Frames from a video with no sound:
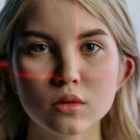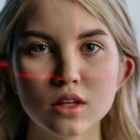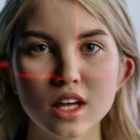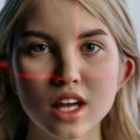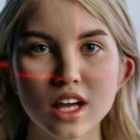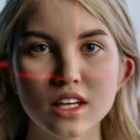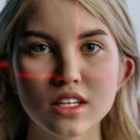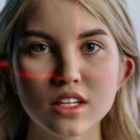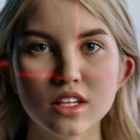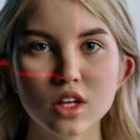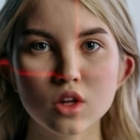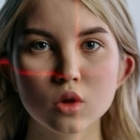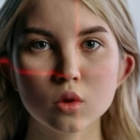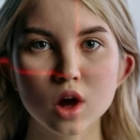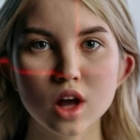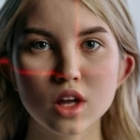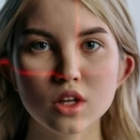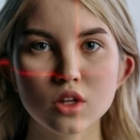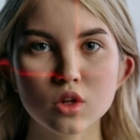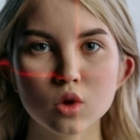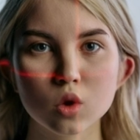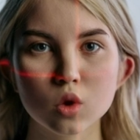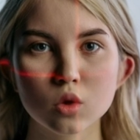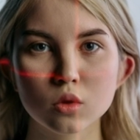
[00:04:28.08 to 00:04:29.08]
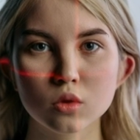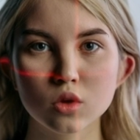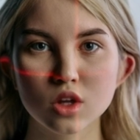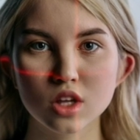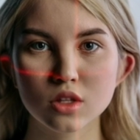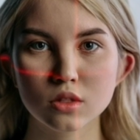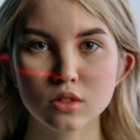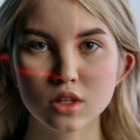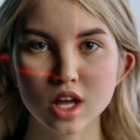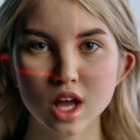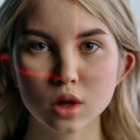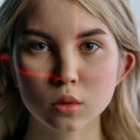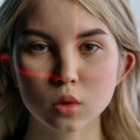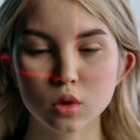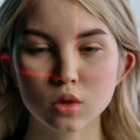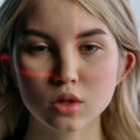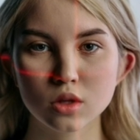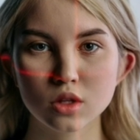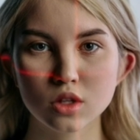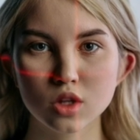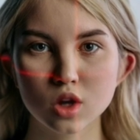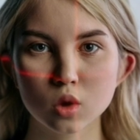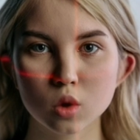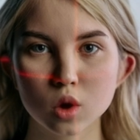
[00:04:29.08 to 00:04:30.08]
It's a great tool for
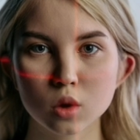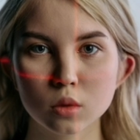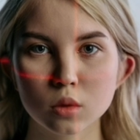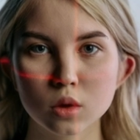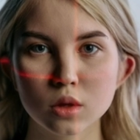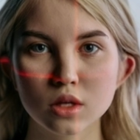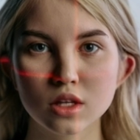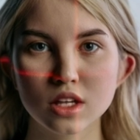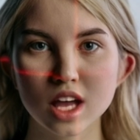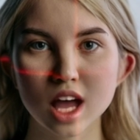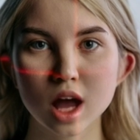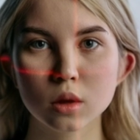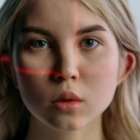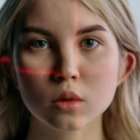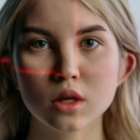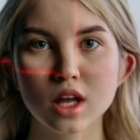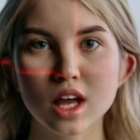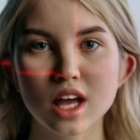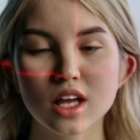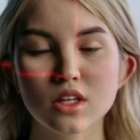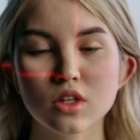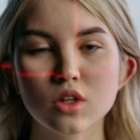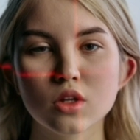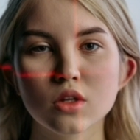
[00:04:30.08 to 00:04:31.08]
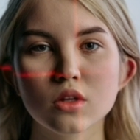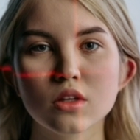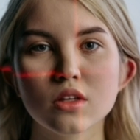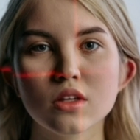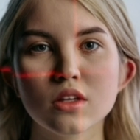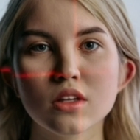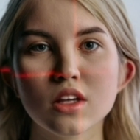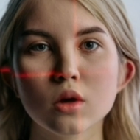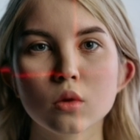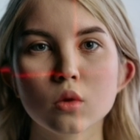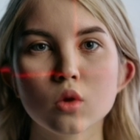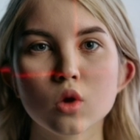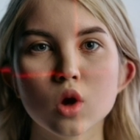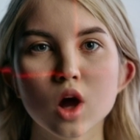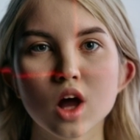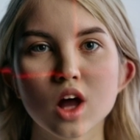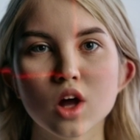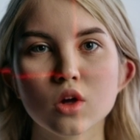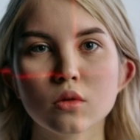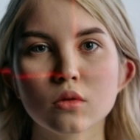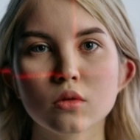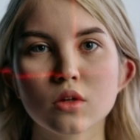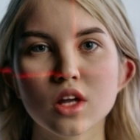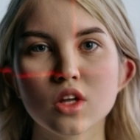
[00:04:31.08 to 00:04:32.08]
developers who are building applications that
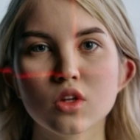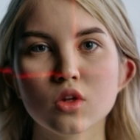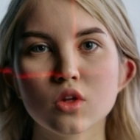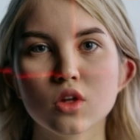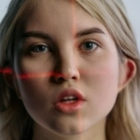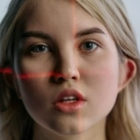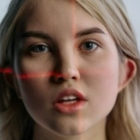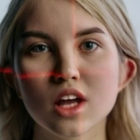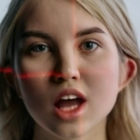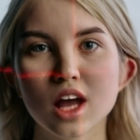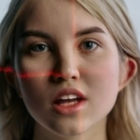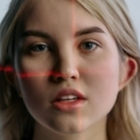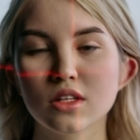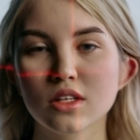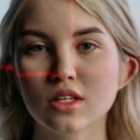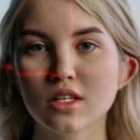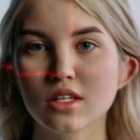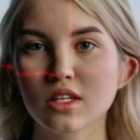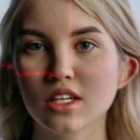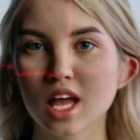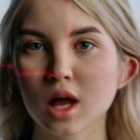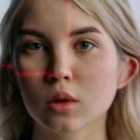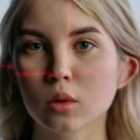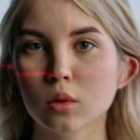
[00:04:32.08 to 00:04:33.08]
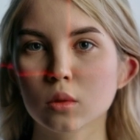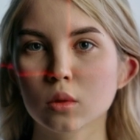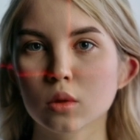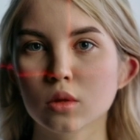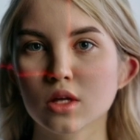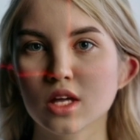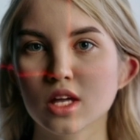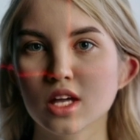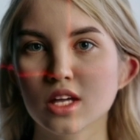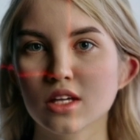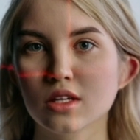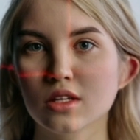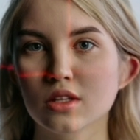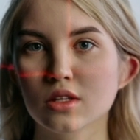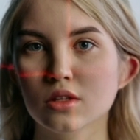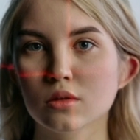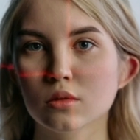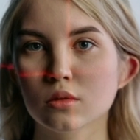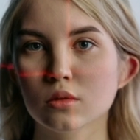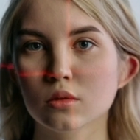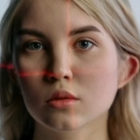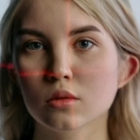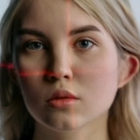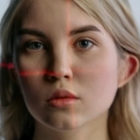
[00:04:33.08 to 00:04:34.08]
require facial analysis capabilities.
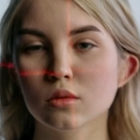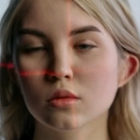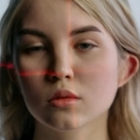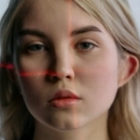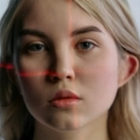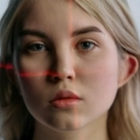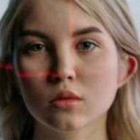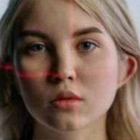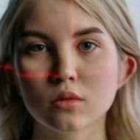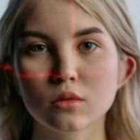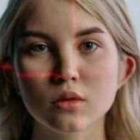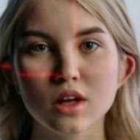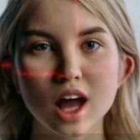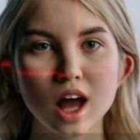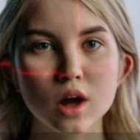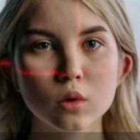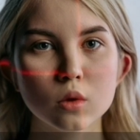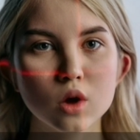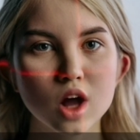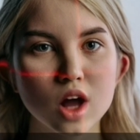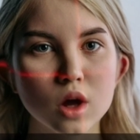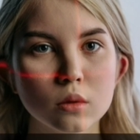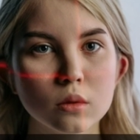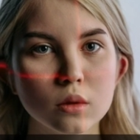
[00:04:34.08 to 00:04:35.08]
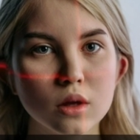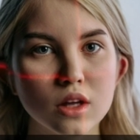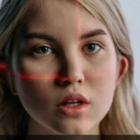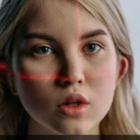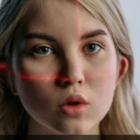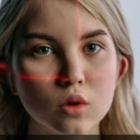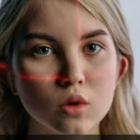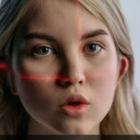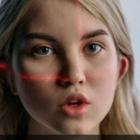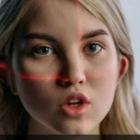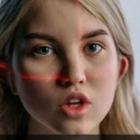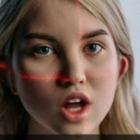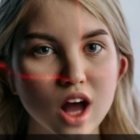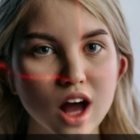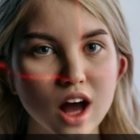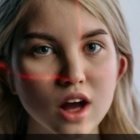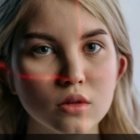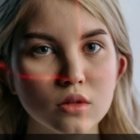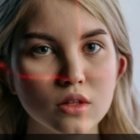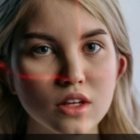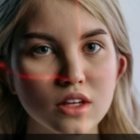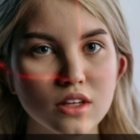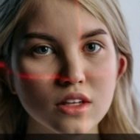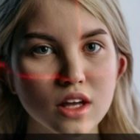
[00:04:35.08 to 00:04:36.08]
I recommend you to check
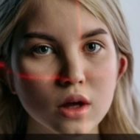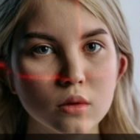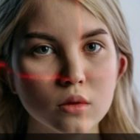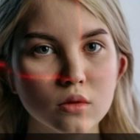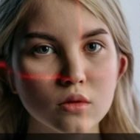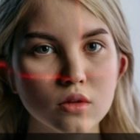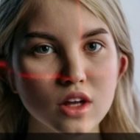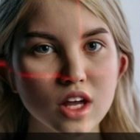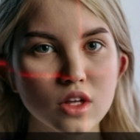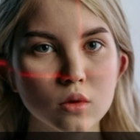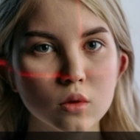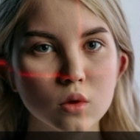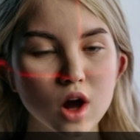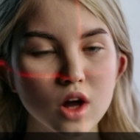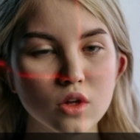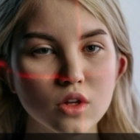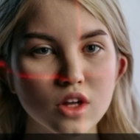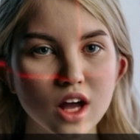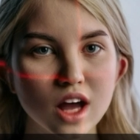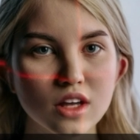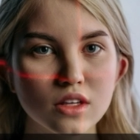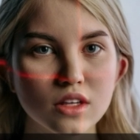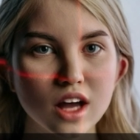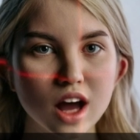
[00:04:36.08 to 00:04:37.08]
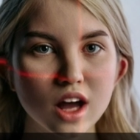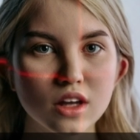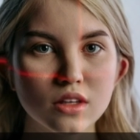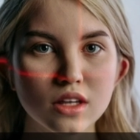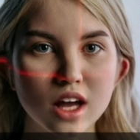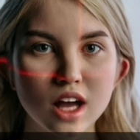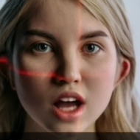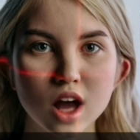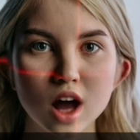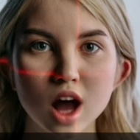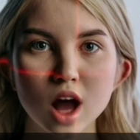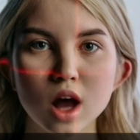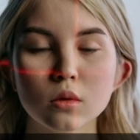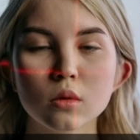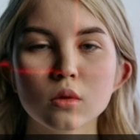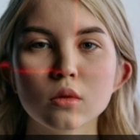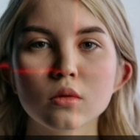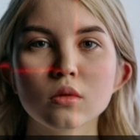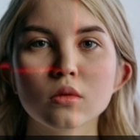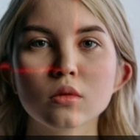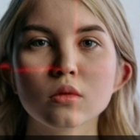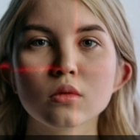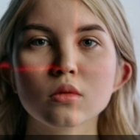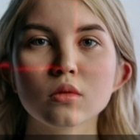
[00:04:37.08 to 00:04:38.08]
out the DeepFace project on GitHub.
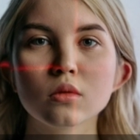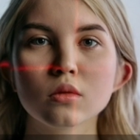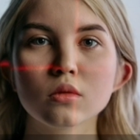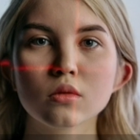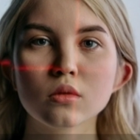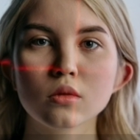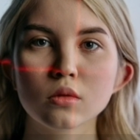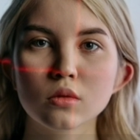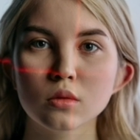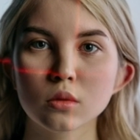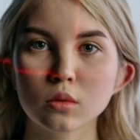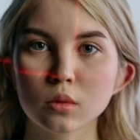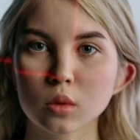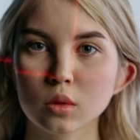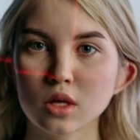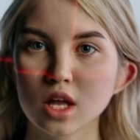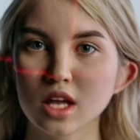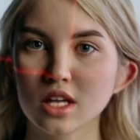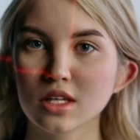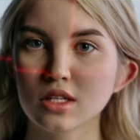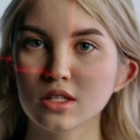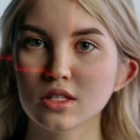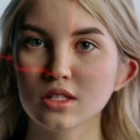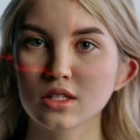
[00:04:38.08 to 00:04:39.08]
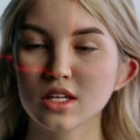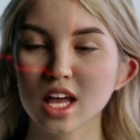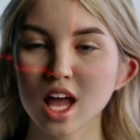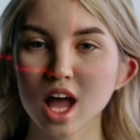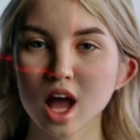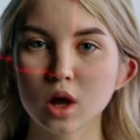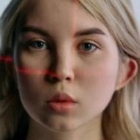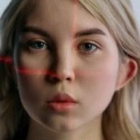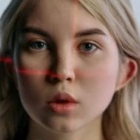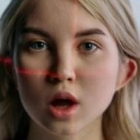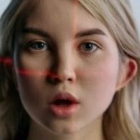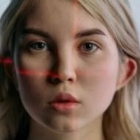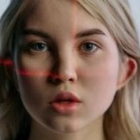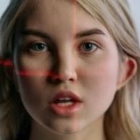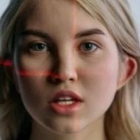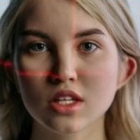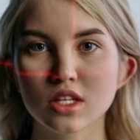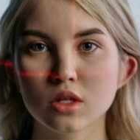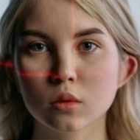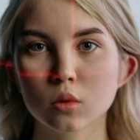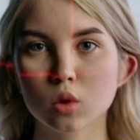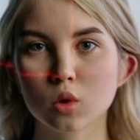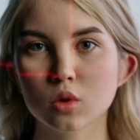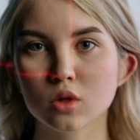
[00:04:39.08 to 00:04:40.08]
Please, help out
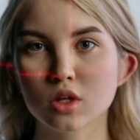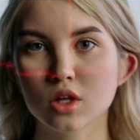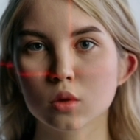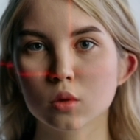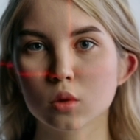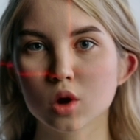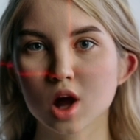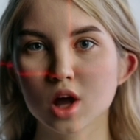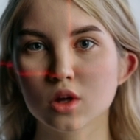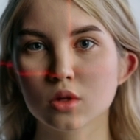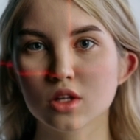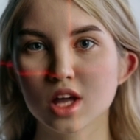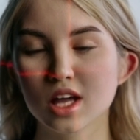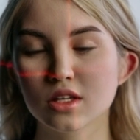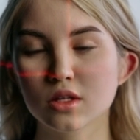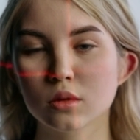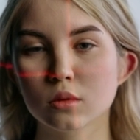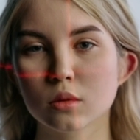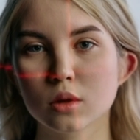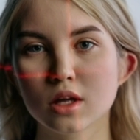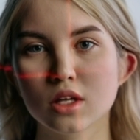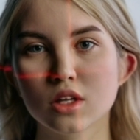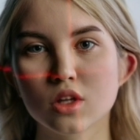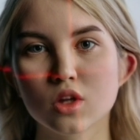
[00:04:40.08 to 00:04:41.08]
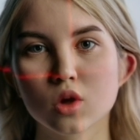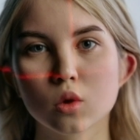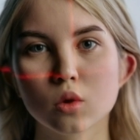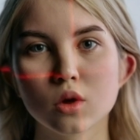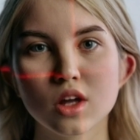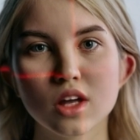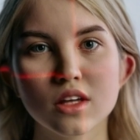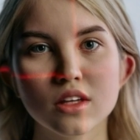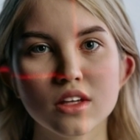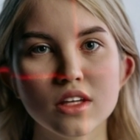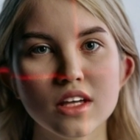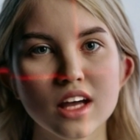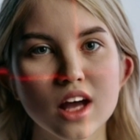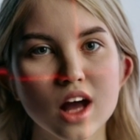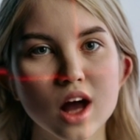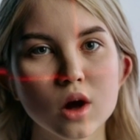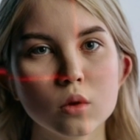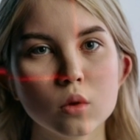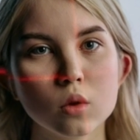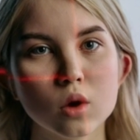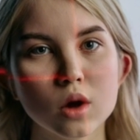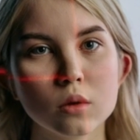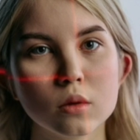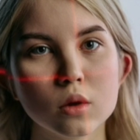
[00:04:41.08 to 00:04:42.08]
and support the project by starring its
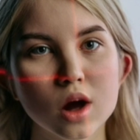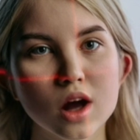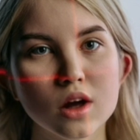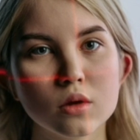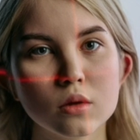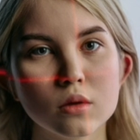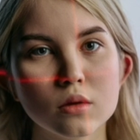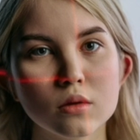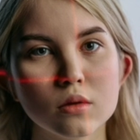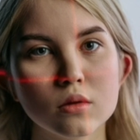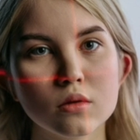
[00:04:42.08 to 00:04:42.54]
GitHub repo.